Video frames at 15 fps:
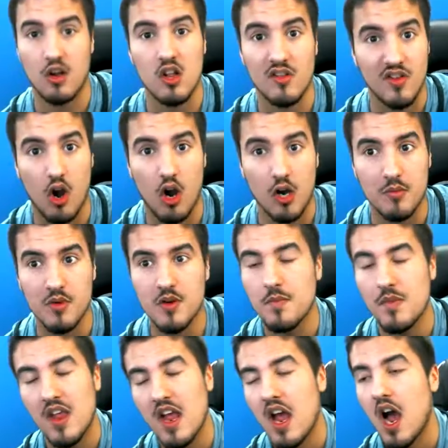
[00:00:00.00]
on all of our armor,
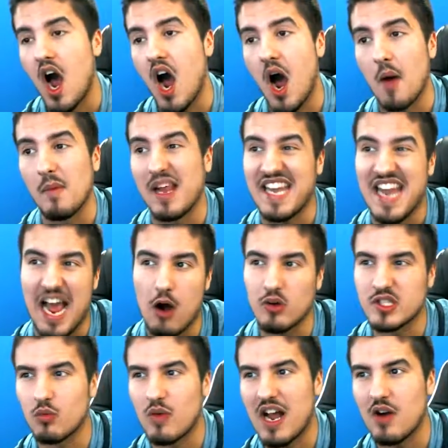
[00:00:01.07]
um, and now
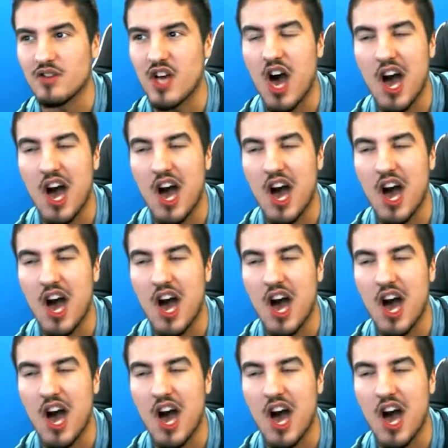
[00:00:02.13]
it's around